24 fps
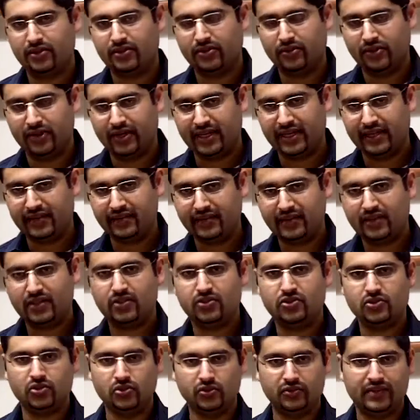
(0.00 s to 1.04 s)
30th,
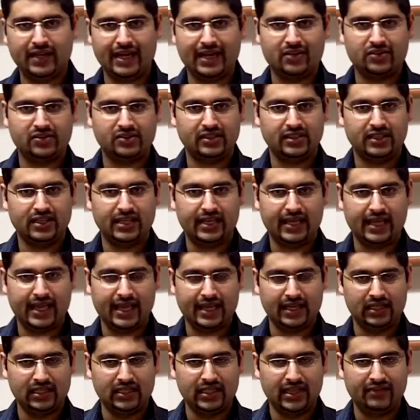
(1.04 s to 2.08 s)

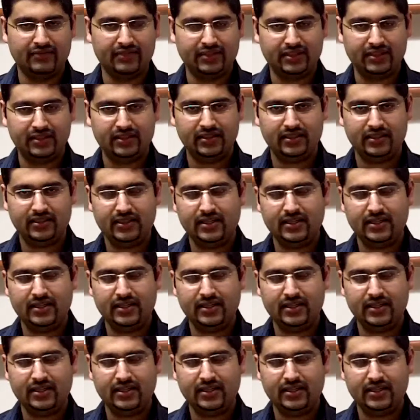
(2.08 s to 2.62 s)
2011.